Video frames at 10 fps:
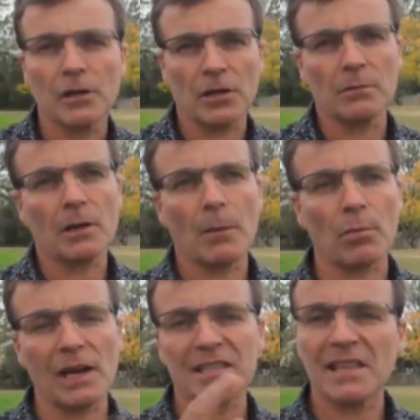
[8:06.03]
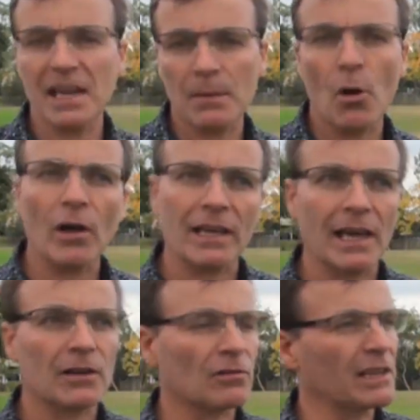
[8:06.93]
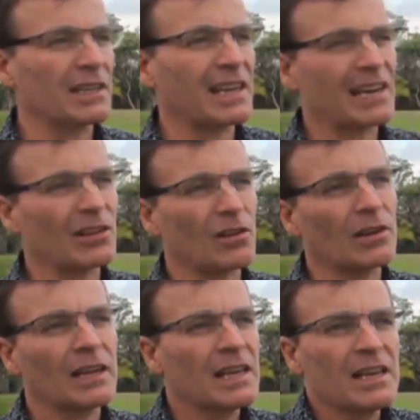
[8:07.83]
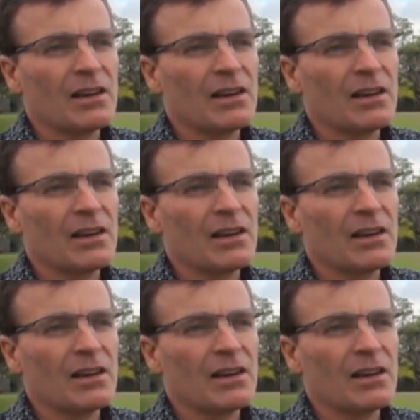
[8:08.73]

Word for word: You can uh, browse down to my category catalogue